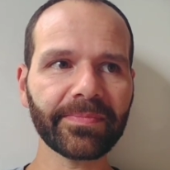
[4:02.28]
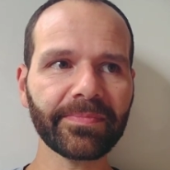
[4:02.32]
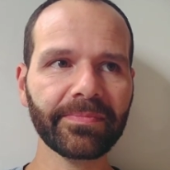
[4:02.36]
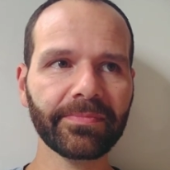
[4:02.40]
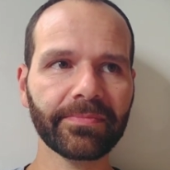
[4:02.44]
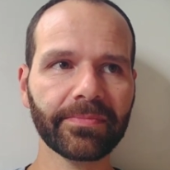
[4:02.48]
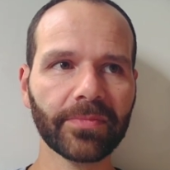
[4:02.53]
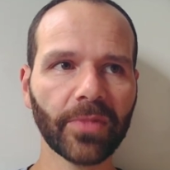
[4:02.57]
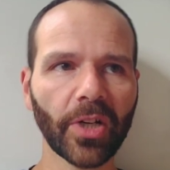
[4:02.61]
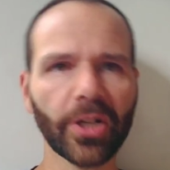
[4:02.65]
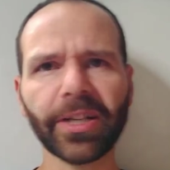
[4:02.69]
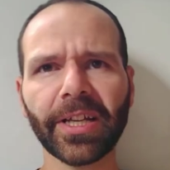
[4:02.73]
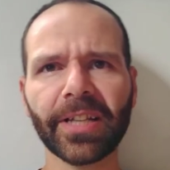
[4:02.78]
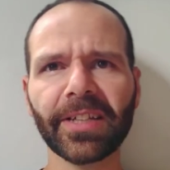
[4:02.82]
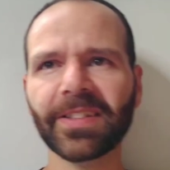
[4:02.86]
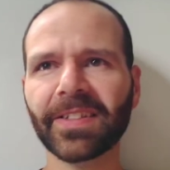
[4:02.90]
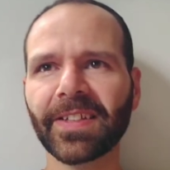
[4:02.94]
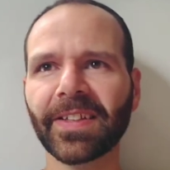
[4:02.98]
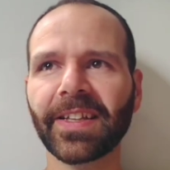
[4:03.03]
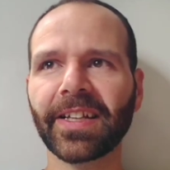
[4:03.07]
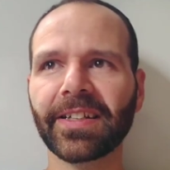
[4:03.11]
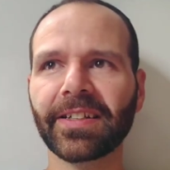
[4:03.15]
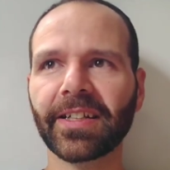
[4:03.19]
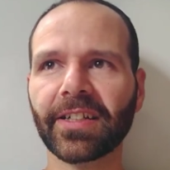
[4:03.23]
I'll get into
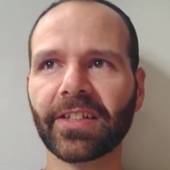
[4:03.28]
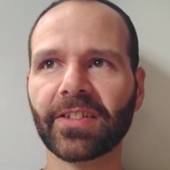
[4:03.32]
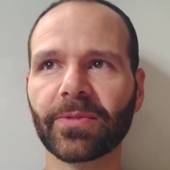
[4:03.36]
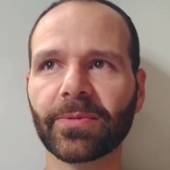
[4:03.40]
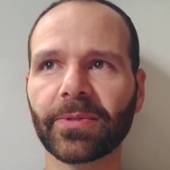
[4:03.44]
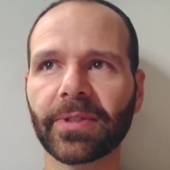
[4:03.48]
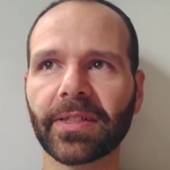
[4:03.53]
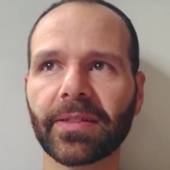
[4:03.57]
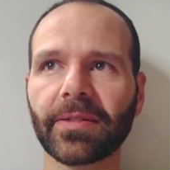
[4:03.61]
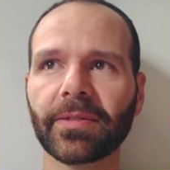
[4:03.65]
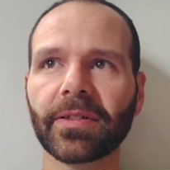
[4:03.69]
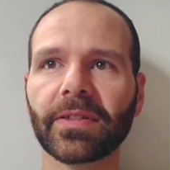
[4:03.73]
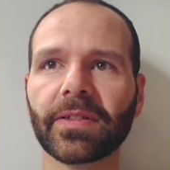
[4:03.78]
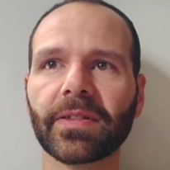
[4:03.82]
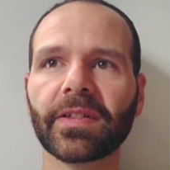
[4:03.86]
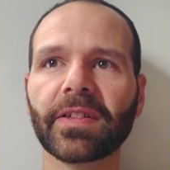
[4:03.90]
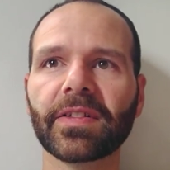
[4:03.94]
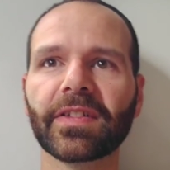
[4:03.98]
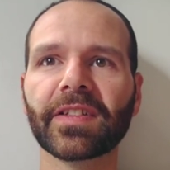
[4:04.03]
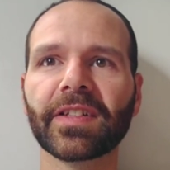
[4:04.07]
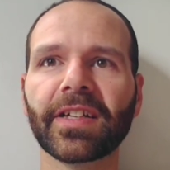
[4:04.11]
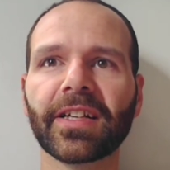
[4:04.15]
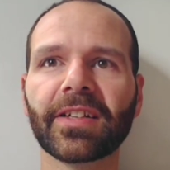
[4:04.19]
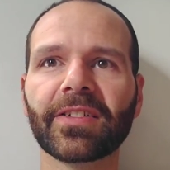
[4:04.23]
that next week.
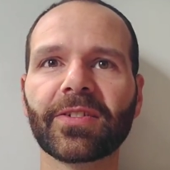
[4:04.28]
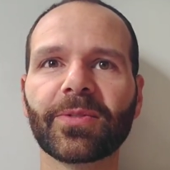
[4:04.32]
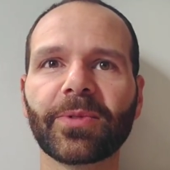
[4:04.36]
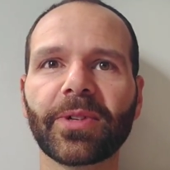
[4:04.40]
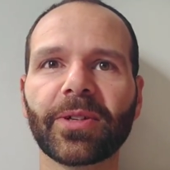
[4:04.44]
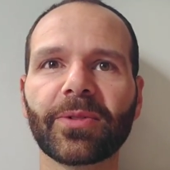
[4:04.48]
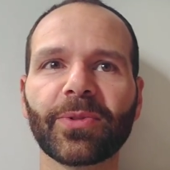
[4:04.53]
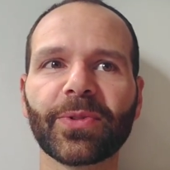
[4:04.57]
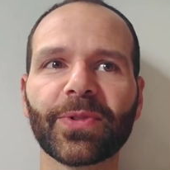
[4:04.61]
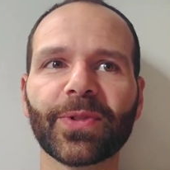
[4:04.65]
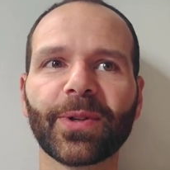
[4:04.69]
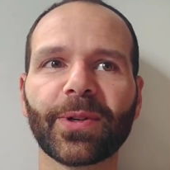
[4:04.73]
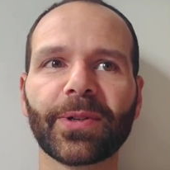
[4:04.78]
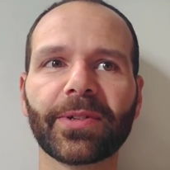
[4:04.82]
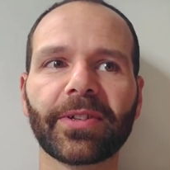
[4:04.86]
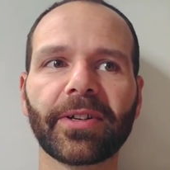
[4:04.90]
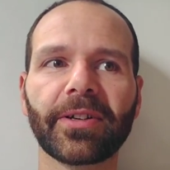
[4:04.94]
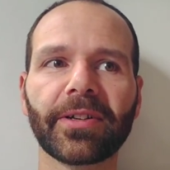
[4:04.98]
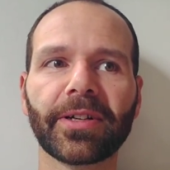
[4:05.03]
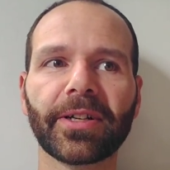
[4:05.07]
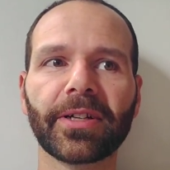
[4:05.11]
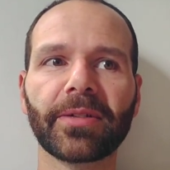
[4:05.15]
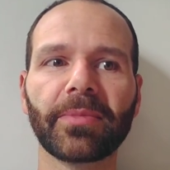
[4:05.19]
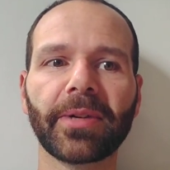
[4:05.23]
Next week we'll start
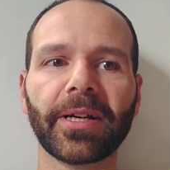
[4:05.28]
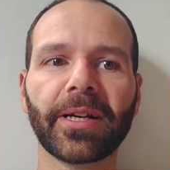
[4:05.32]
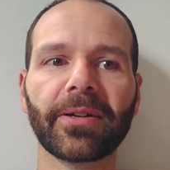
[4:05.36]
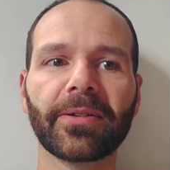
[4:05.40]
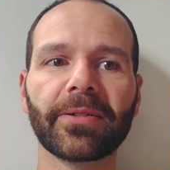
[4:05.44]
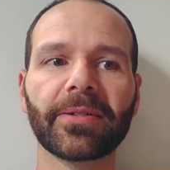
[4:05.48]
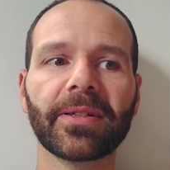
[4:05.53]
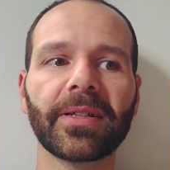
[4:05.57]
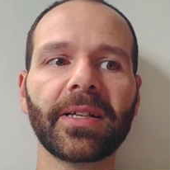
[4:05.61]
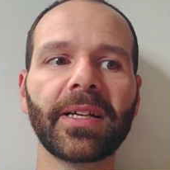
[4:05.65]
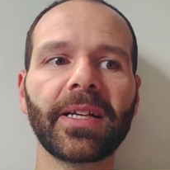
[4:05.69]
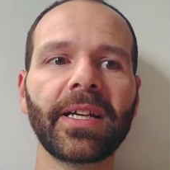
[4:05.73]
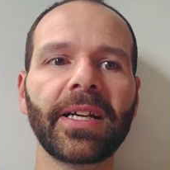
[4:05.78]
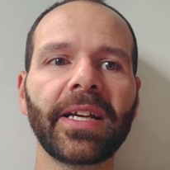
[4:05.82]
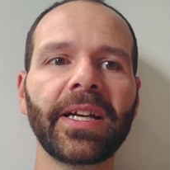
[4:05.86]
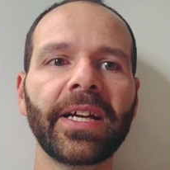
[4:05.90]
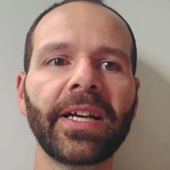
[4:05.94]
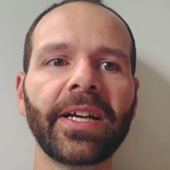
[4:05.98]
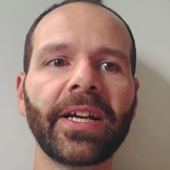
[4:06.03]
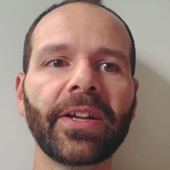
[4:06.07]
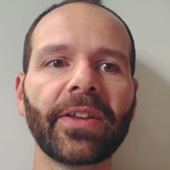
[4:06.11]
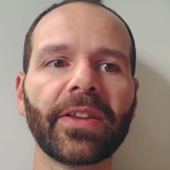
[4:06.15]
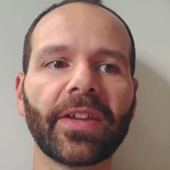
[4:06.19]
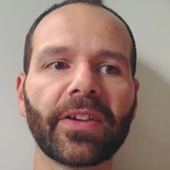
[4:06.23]
talking about
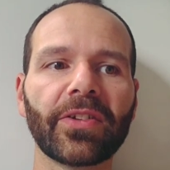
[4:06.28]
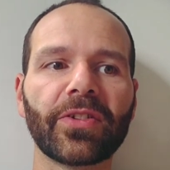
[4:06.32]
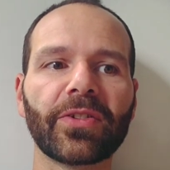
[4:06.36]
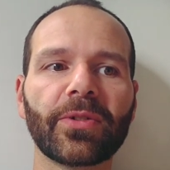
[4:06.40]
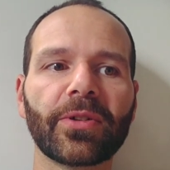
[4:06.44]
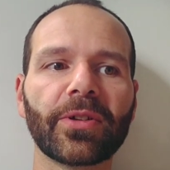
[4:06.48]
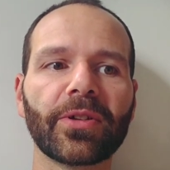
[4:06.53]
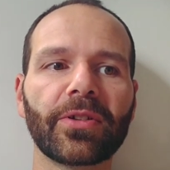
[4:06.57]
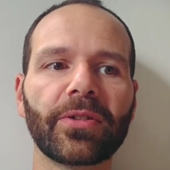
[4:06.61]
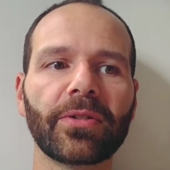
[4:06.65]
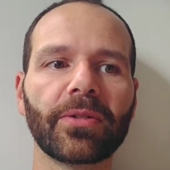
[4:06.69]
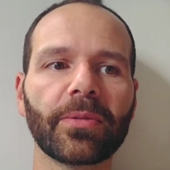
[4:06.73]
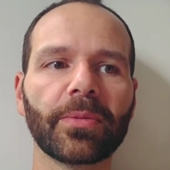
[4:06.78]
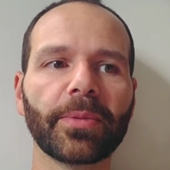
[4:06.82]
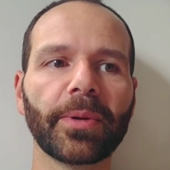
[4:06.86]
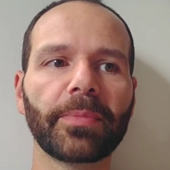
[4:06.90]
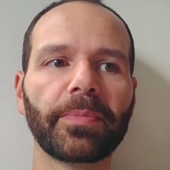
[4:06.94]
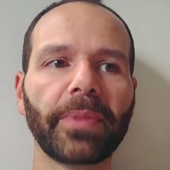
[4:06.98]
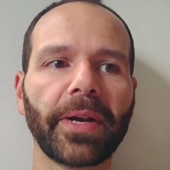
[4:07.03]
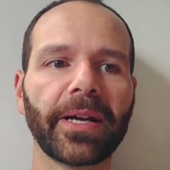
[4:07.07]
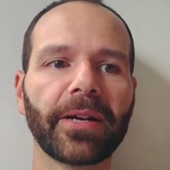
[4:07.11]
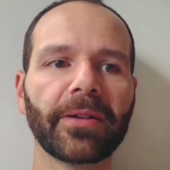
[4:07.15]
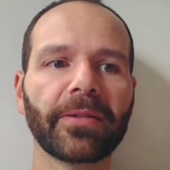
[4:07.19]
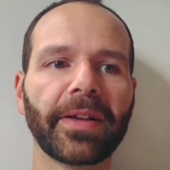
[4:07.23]
things you can do to
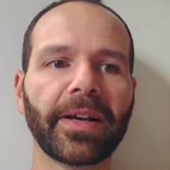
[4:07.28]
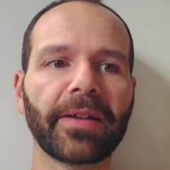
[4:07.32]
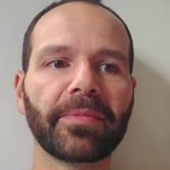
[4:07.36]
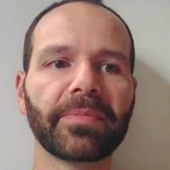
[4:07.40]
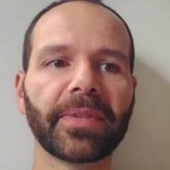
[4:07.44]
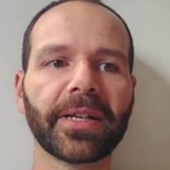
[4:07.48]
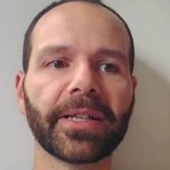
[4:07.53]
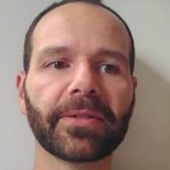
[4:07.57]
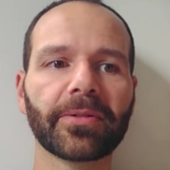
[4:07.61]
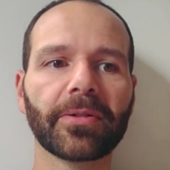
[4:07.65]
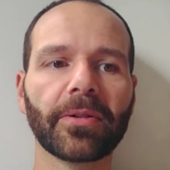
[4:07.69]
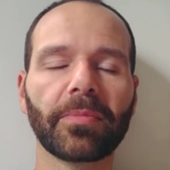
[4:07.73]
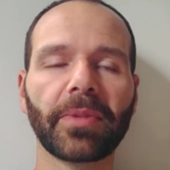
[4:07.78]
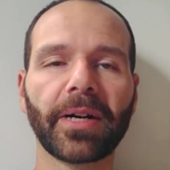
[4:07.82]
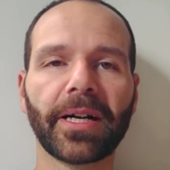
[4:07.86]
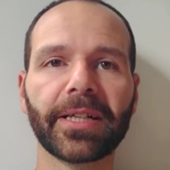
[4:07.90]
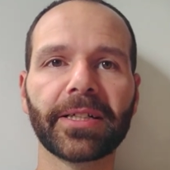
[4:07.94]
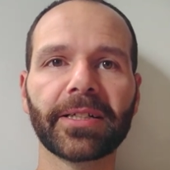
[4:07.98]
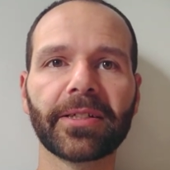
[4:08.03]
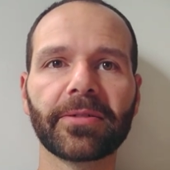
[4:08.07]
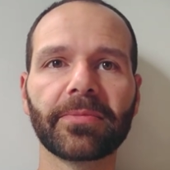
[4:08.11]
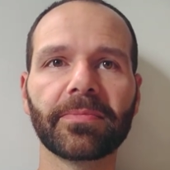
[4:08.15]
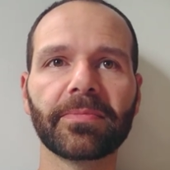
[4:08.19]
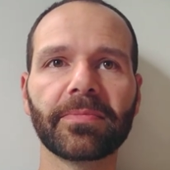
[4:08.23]
repair that
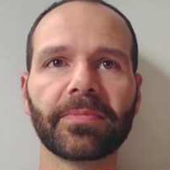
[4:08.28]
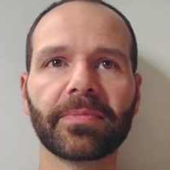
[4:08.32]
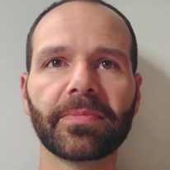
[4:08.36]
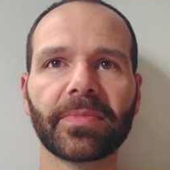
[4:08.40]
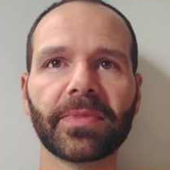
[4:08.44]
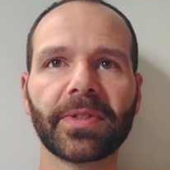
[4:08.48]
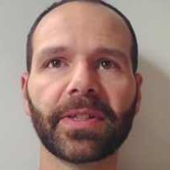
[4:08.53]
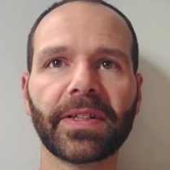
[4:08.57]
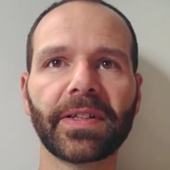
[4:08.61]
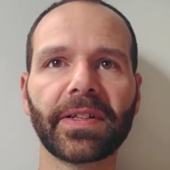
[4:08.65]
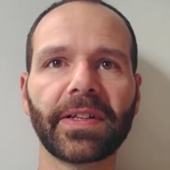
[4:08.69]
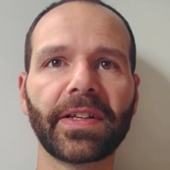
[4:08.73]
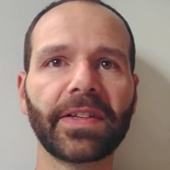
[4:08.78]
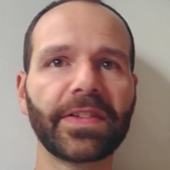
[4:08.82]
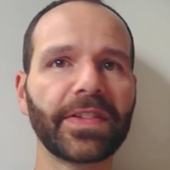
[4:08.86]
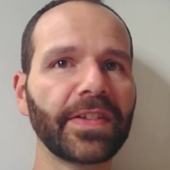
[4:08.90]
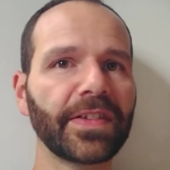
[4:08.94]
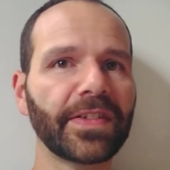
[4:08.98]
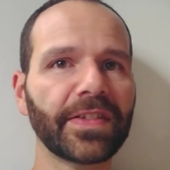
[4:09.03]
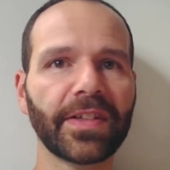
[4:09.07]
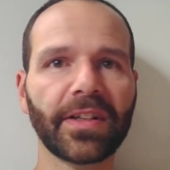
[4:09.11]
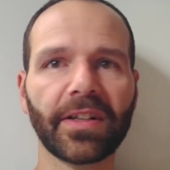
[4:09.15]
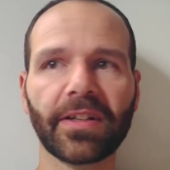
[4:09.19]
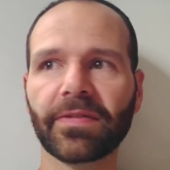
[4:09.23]
microbiome. Easy
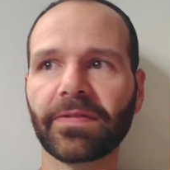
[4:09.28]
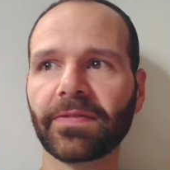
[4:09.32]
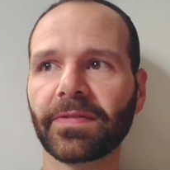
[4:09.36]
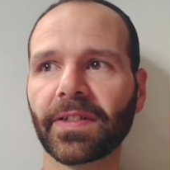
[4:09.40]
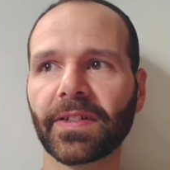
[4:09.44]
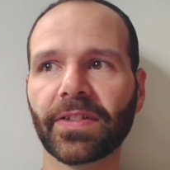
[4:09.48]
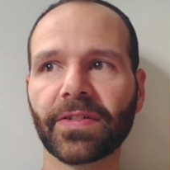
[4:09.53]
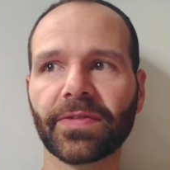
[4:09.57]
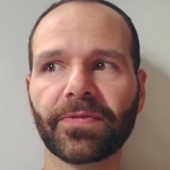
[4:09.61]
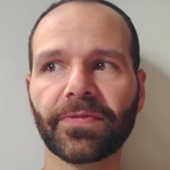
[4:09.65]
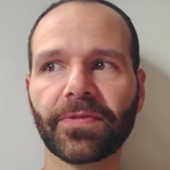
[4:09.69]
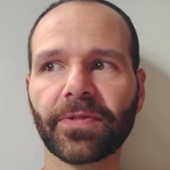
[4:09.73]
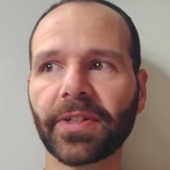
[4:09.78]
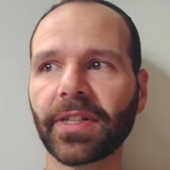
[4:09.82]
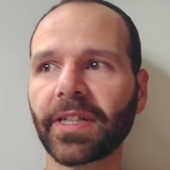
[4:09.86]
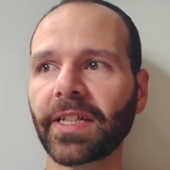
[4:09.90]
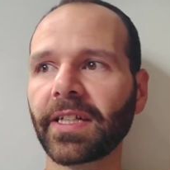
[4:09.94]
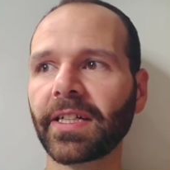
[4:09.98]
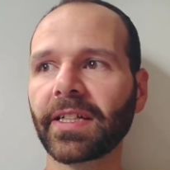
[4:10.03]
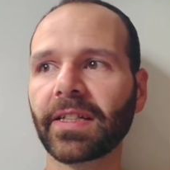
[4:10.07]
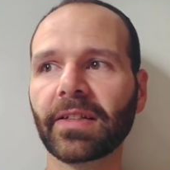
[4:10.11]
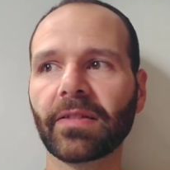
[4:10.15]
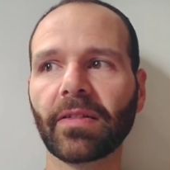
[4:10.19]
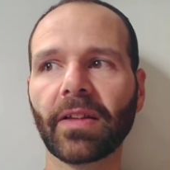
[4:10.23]
stuff that's
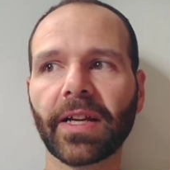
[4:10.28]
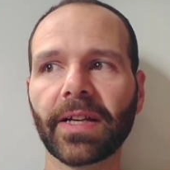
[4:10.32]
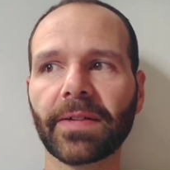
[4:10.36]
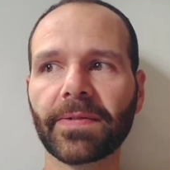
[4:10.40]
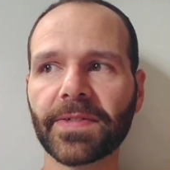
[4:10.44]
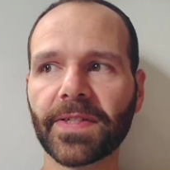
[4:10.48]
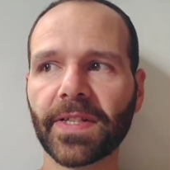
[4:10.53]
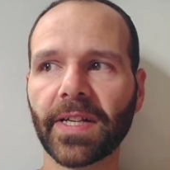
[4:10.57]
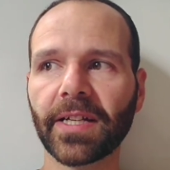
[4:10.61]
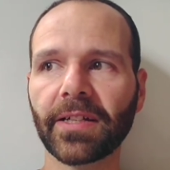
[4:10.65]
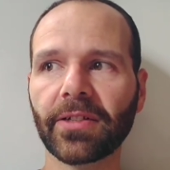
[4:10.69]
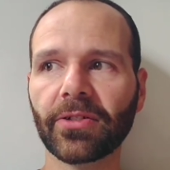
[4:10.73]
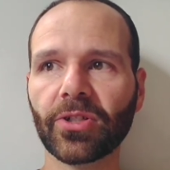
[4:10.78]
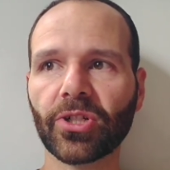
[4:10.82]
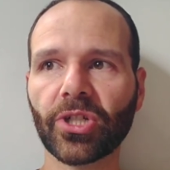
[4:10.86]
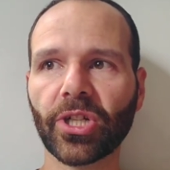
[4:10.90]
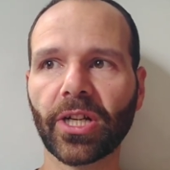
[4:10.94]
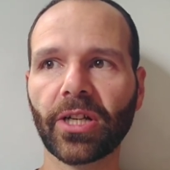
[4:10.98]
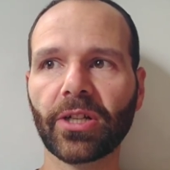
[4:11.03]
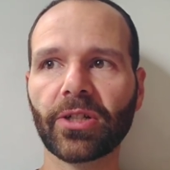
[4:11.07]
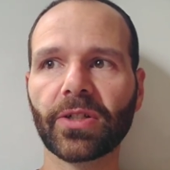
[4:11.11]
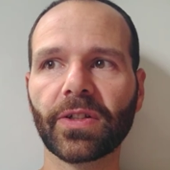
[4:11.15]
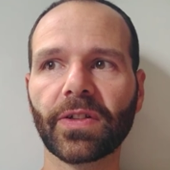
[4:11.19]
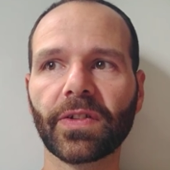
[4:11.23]
free, lifestyle
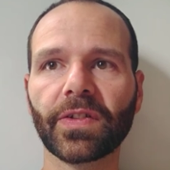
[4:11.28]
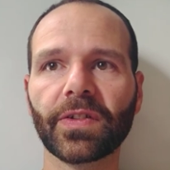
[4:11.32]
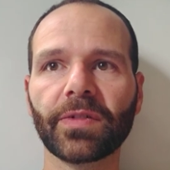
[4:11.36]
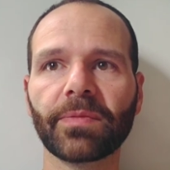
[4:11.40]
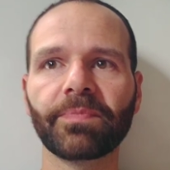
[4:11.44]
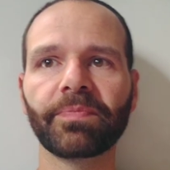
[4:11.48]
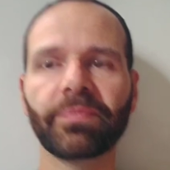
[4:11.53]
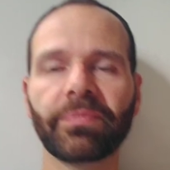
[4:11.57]
changes.